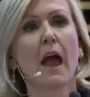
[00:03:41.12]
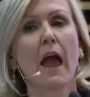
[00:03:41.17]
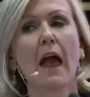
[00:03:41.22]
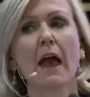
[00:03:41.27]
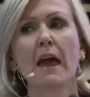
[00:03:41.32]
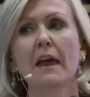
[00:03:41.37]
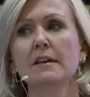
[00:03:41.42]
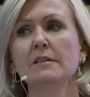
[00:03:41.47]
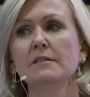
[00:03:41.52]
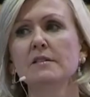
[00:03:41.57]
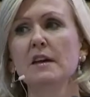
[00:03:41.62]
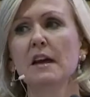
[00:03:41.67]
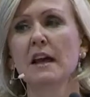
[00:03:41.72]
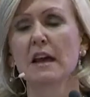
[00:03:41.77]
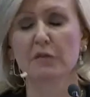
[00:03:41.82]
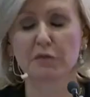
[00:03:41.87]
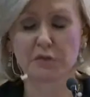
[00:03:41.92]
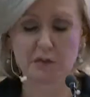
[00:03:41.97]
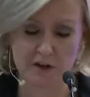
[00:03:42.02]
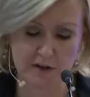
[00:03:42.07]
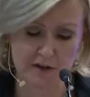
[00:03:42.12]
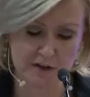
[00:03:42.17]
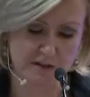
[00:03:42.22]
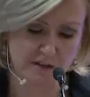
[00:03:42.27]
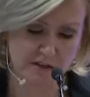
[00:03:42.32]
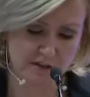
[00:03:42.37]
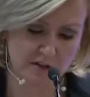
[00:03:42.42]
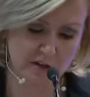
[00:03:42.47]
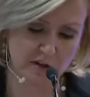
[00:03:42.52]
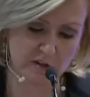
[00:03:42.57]
And if there is
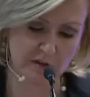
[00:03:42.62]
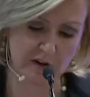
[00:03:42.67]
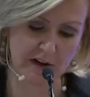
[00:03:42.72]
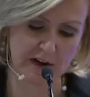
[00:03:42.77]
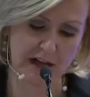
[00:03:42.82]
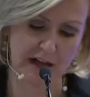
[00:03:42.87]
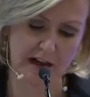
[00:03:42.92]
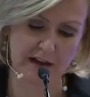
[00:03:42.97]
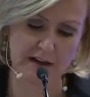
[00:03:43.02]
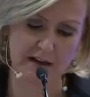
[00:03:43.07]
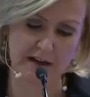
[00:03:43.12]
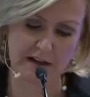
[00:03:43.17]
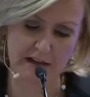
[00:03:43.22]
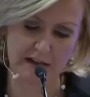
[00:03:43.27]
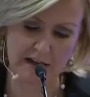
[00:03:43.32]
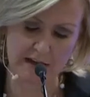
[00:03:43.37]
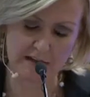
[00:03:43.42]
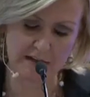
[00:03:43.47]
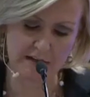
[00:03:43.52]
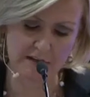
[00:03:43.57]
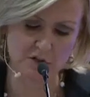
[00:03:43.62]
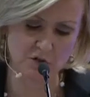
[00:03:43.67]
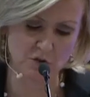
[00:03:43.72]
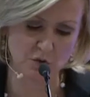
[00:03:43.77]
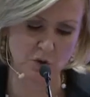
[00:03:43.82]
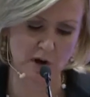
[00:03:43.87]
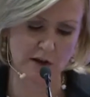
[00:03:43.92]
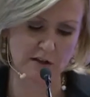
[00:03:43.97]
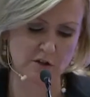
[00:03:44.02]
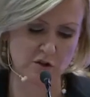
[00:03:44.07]
a silver lining in this
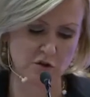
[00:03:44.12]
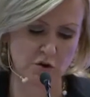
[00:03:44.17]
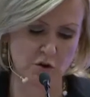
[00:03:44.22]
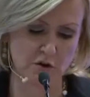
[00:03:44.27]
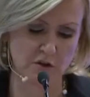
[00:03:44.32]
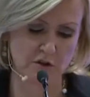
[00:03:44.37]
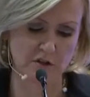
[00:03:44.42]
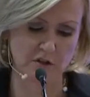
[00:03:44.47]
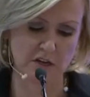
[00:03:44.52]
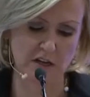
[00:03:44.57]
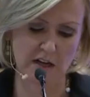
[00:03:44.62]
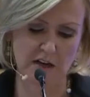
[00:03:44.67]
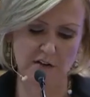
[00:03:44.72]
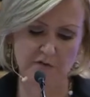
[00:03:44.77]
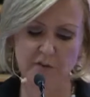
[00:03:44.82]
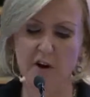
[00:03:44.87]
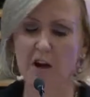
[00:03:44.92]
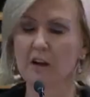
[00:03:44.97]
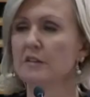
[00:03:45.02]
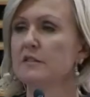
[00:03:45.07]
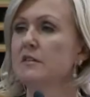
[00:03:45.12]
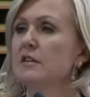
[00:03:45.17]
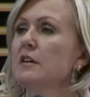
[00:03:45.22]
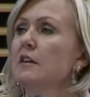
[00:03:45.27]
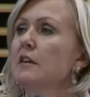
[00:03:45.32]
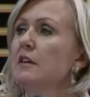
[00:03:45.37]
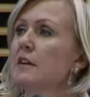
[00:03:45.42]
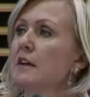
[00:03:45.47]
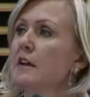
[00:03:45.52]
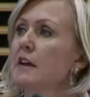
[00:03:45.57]
new uncertainty and
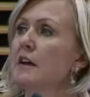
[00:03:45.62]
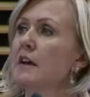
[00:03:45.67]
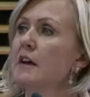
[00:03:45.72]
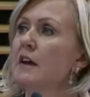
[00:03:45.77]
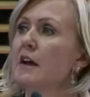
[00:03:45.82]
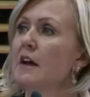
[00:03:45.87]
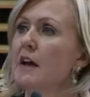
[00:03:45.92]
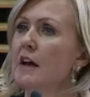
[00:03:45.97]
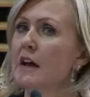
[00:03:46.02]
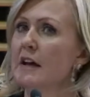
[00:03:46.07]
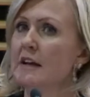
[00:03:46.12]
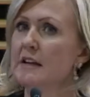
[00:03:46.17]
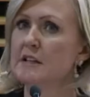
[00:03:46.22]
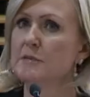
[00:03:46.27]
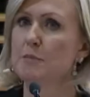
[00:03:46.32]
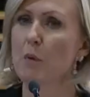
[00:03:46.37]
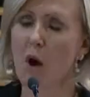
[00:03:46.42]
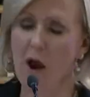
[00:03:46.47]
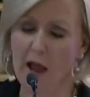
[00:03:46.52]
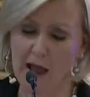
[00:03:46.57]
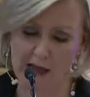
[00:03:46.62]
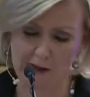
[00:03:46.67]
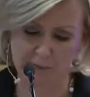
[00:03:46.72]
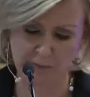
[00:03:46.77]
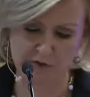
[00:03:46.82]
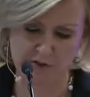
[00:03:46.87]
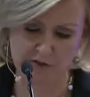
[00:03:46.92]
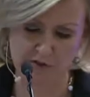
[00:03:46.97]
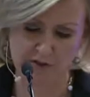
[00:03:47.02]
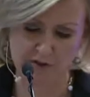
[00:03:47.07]
volatility, it is
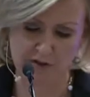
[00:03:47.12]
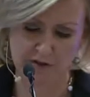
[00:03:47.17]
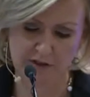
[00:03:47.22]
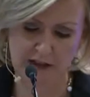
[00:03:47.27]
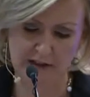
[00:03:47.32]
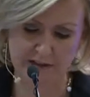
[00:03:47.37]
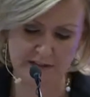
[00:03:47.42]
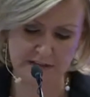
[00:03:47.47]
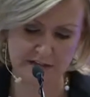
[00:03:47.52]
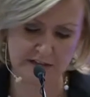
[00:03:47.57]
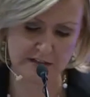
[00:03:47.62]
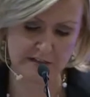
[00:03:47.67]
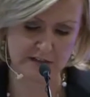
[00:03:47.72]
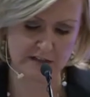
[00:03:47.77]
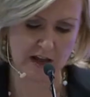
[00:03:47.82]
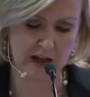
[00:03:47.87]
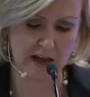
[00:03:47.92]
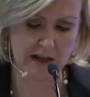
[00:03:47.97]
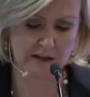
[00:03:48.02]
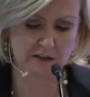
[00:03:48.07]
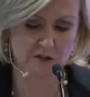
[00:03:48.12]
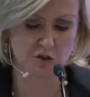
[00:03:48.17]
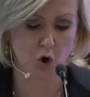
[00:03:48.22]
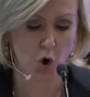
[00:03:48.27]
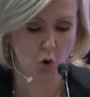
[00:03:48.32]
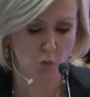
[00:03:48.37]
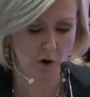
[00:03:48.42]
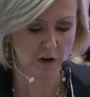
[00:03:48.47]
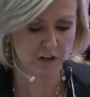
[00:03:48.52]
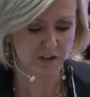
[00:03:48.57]
perhaps that these days
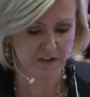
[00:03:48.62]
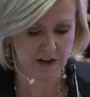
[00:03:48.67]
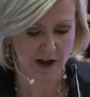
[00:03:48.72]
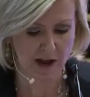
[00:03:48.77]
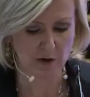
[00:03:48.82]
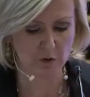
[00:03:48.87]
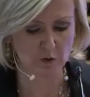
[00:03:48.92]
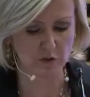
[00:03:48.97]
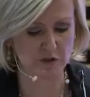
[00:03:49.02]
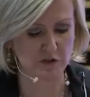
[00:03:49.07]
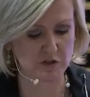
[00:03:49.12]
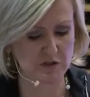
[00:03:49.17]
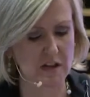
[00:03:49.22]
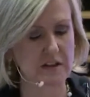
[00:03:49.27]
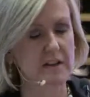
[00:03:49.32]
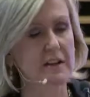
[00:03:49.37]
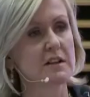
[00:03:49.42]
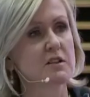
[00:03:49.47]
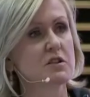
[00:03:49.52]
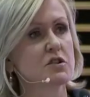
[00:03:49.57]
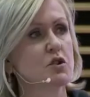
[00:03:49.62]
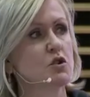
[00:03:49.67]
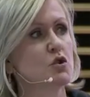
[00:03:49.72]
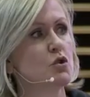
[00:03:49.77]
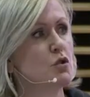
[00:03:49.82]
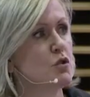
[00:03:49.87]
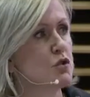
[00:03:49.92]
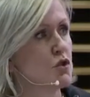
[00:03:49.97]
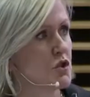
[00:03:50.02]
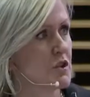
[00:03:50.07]
no one doubts that
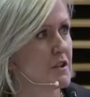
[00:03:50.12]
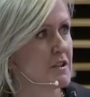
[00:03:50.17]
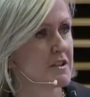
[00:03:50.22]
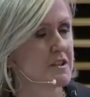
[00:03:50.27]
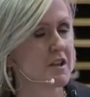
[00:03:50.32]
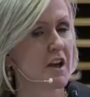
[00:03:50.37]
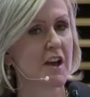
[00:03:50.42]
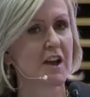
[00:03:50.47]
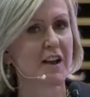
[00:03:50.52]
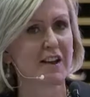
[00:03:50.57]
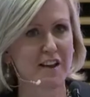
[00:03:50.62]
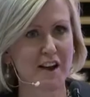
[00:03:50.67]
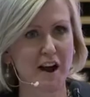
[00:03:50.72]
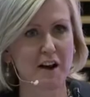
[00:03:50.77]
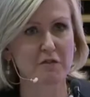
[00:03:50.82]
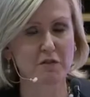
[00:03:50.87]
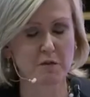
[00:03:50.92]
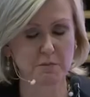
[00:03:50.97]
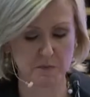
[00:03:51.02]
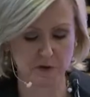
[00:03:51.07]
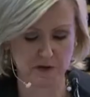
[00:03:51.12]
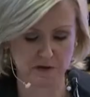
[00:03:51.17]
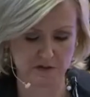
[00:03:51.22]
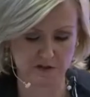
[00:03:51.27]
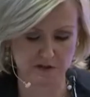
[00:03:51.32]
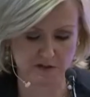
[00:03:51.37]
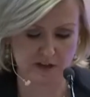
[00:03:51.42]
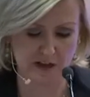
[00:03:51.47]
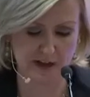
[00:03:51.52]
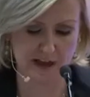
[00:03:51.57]
institutions,
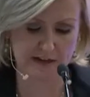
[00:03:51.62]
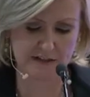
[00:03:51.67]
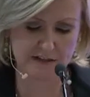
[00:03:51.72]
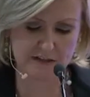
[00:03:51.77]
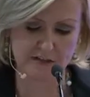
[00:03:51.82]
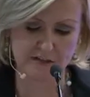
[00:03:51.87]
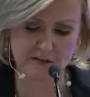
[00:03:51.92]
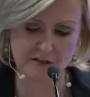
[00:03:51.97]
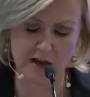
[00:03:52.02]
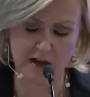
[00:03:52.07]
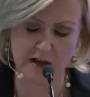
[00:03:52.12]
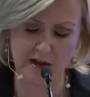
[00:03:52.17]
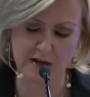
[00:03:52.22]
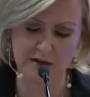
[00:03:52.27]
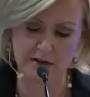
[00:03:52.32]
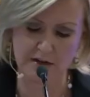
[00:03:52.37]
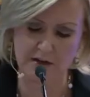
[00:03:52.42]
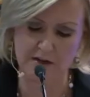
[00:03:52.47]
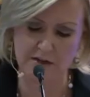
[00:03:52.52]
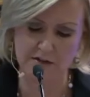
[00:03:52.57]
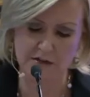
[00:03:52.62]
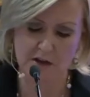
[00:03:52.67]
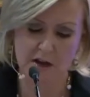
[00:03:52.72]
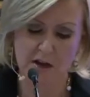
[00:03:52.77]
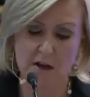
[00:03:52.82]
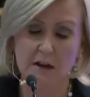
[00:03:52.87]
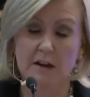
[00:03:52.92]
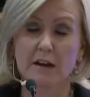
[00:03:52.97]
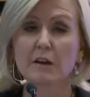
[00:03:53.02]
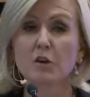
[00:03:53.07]
governments, and societies
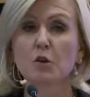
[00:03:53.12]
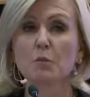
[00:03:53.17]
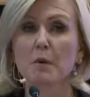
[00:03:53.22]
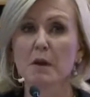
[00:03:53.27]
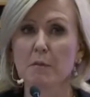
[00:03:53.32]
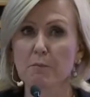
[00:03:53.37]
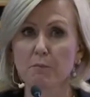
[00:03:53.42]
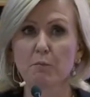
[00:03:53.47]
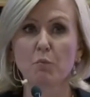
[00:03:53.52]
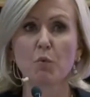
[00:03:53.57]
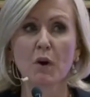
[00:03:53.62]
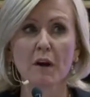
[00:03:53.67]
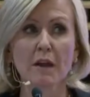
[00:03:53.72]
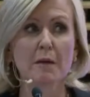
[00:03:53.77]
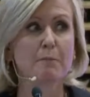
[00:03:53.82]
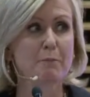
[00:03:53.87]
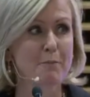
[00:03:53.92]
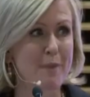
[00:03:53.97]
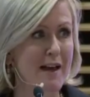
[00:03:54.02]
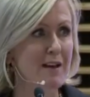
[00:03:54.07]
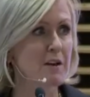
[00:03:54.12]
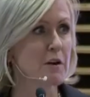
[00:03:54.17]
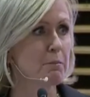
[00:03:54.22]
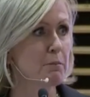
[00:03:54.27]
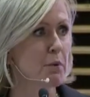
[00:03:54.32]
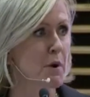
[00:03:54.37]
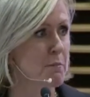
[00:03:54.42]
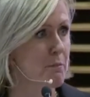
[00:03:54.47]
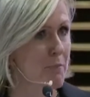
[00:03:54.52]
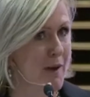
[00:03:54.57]
need to be really better
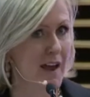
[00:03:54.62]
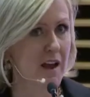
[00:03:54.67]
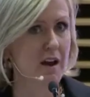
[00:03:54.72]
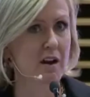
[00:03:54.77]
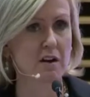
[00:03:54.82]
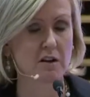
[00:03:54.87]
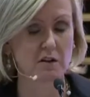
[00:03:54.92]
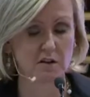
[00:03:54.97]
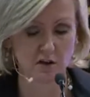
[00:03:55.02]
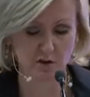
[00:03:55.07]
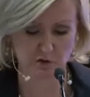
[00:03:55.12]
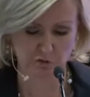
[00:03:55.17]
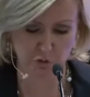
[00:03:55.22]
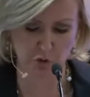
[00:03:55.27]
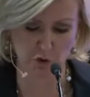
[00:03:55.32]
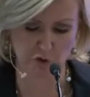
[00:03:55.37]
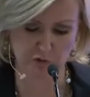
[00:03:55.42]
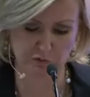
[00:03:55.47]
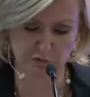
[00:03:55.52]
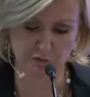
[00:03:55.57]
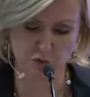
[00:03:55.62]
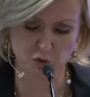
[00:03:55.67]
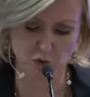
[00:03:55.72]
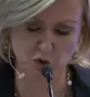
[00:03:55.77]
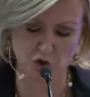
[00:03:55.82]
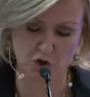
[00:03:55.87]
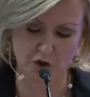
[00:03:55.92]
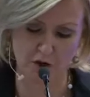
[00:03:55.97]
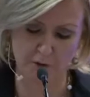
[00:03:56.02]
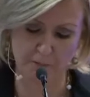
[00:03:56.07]
prepared for the
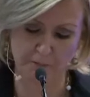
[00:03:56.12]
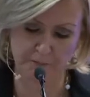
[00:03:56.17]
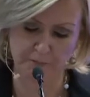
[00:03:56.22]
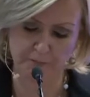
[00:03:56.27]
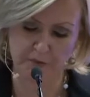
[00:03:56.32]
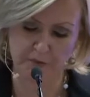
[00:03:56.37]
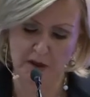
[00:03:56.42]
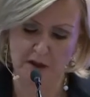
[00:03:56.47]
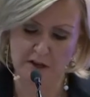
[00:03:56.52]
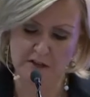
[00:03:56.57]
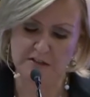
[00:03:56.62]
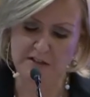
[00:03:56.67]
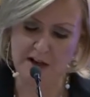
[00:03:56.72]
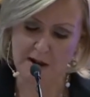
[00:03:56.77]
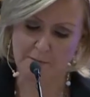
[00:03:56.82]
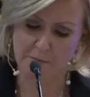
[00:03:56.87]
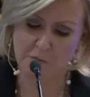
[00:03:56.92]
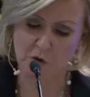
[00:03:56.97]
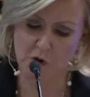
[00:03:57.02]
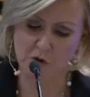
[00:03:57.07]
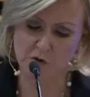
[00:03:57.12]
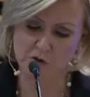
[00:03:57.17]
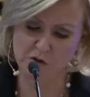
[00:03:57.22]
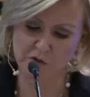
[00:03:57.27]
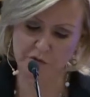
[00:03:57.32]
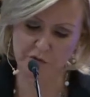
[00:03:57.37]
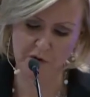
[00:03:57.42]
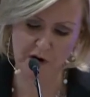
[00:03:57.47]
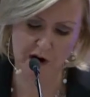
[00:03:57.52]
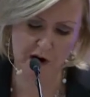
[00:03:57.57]
future. Some go
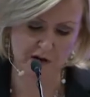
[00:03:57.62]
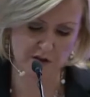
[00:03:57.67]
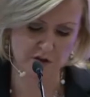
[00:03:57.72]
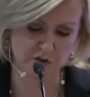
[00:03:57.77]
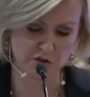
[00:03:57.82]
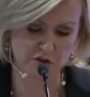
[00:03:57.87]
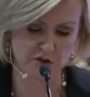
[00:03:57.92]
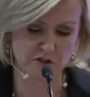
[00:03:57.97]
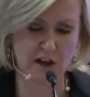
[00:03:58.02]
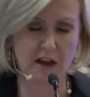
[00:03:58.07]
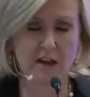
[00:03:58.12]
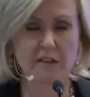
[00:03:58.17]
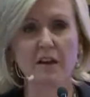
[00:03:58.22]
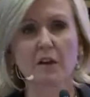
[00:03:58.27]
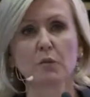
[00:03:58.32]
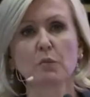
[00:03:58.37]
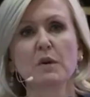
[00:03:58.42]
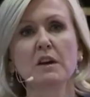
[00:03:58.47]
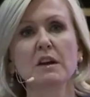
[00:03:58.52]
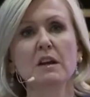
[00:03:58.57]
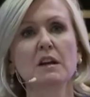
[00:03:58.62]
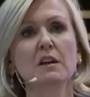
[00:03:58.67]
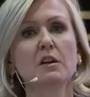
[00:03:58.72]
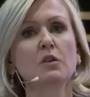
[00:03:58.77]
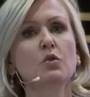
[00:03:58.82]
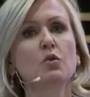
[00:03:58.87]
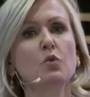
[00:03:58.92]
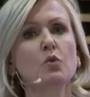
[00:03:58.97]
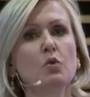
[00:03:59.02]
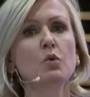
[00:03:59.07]
so far as to say that we need a
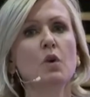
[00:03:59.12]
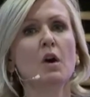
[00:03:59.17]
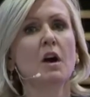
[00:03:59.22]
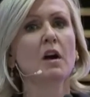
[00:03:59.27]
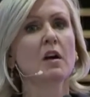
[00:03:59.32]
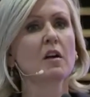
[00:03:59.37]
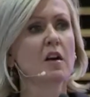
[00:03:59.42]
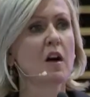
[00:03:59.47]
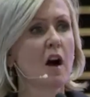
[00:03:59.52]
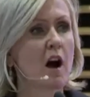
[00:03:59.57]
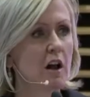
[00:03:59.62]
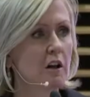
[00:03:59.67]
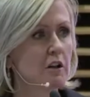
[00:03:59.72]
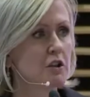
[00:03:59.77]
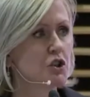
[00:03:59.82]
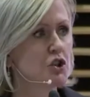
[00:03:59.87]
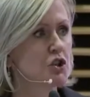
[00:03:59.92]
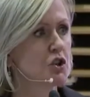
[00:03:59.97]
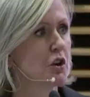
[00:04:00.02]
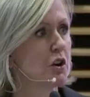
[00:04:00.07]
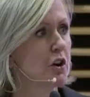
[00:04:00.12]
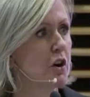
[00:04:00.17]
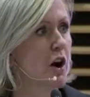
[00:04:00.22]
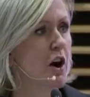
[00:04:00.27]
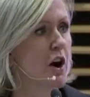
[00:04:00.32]
new culture